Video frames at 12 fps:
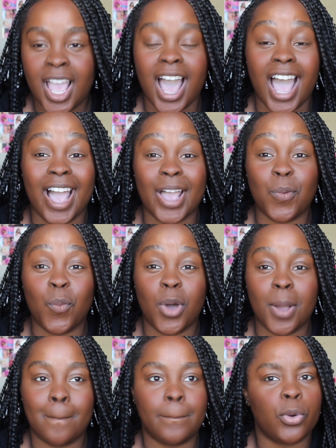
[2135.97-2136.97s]
I
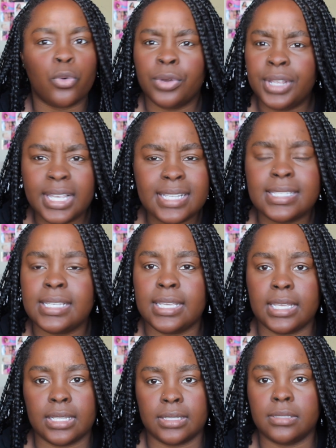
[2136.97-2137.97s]
want
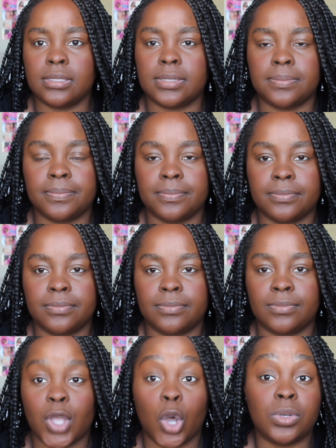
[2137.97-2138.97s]
preteens.
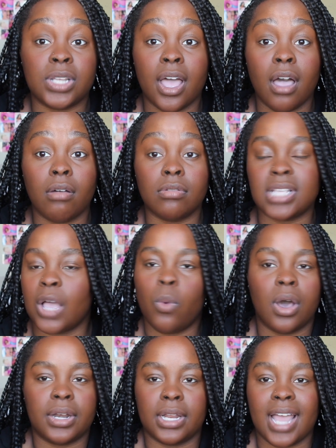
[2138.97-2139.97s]
Hotels. I
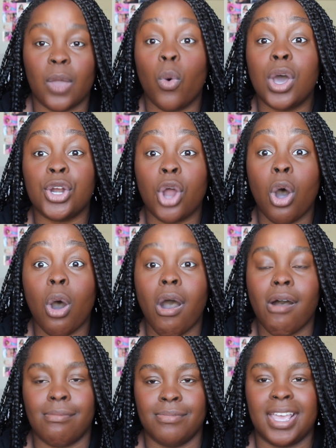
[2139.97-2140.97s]
want it. I want it
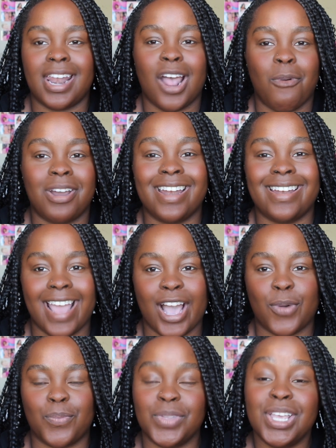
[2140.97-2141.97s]
all, and I want it
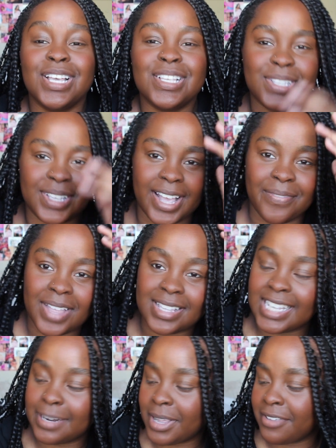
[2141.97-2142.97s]
now. So yeah, that's
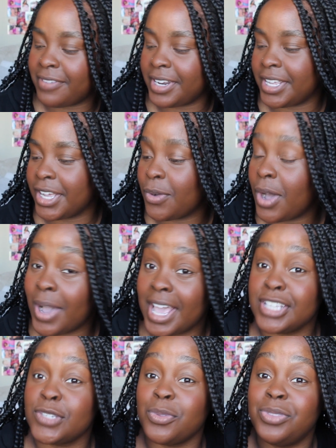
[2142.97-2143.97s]
the end of my video.
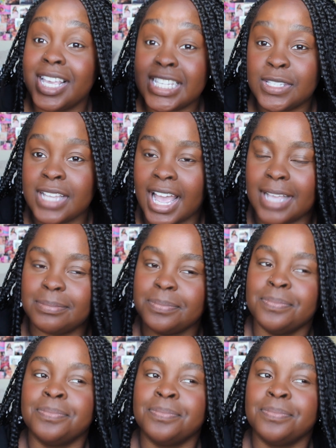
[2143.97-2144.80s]
Okay, so this time